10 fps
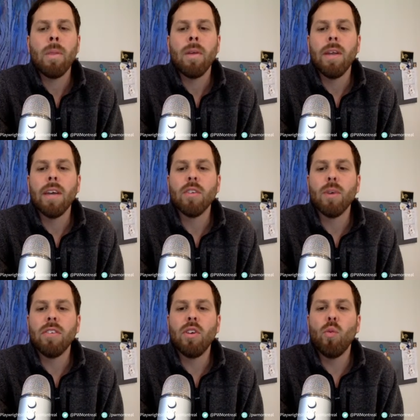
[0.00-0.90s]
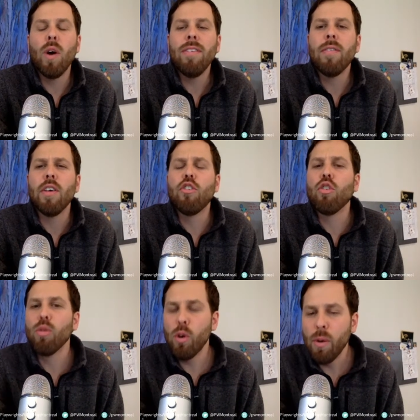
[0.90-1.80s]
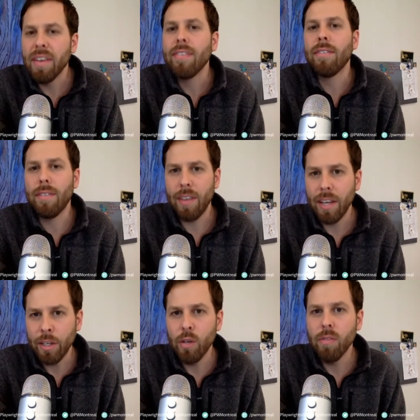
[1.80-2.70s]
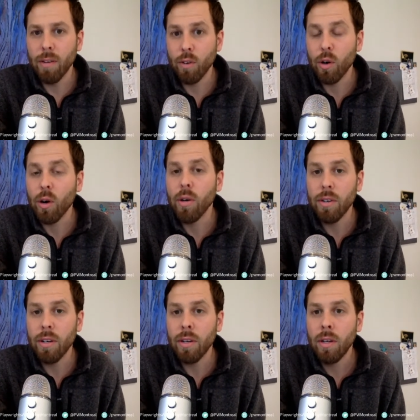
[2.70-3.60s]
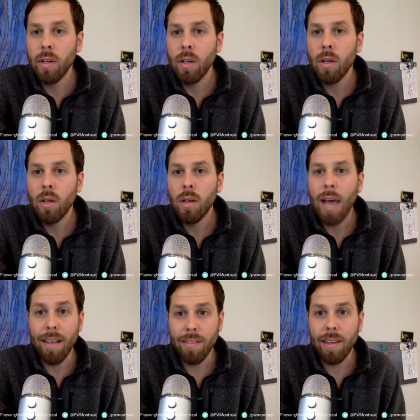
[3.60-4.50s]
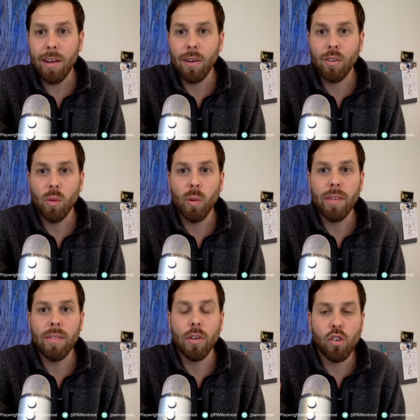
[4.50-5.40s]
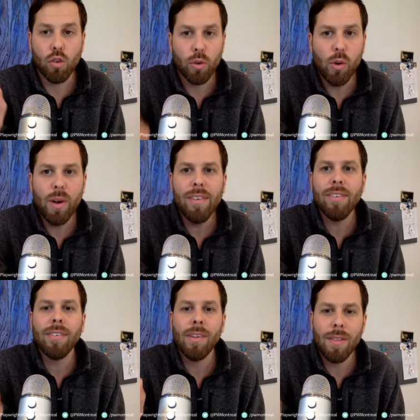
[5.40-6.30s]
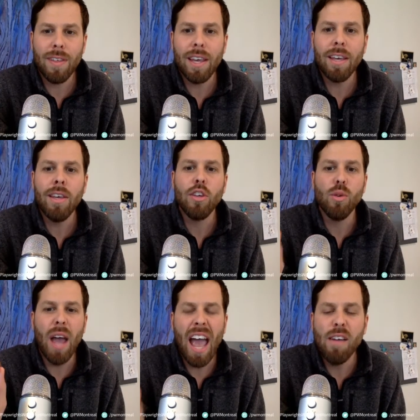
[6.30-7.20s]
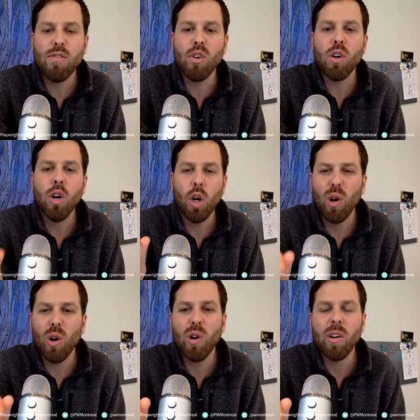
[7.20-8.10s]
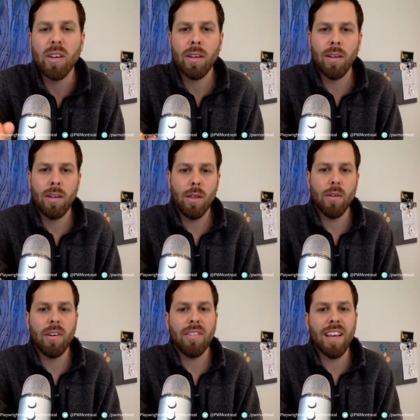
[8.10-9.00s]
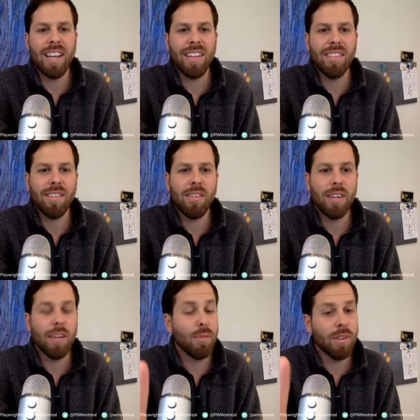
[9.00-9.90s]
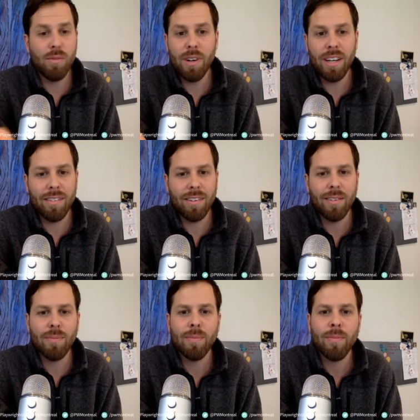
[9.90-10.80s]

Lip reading: Next question. What's the truest thing you've ever heard? Ask the character. What's the truest thing you ever heard? 30 seconds. You can have more than one answer.